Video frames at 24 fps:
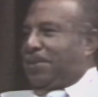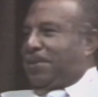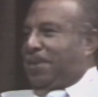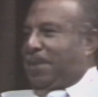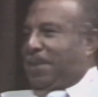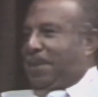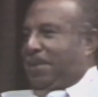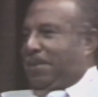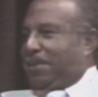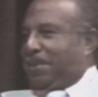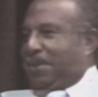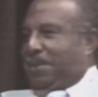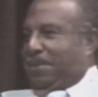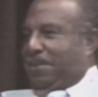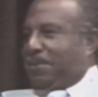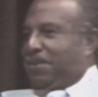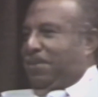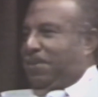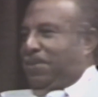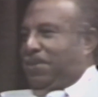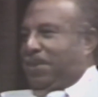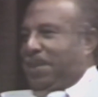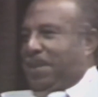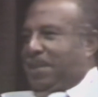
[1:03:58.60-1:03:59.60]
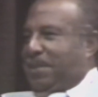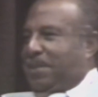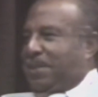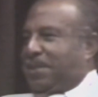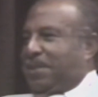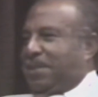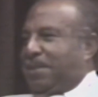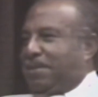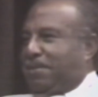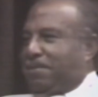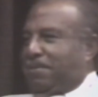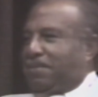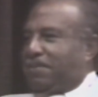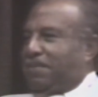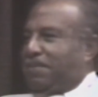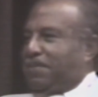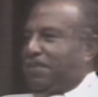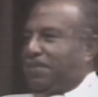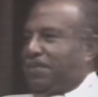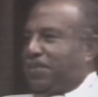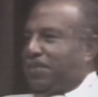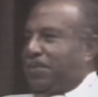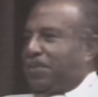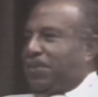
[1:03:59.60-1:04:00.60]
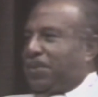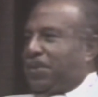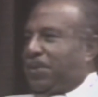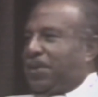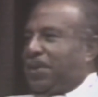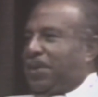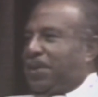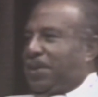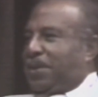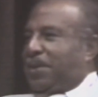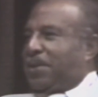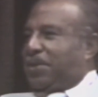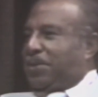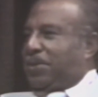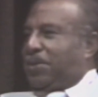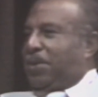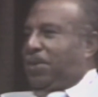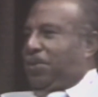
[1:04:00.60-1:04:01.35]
So I don't know. That's so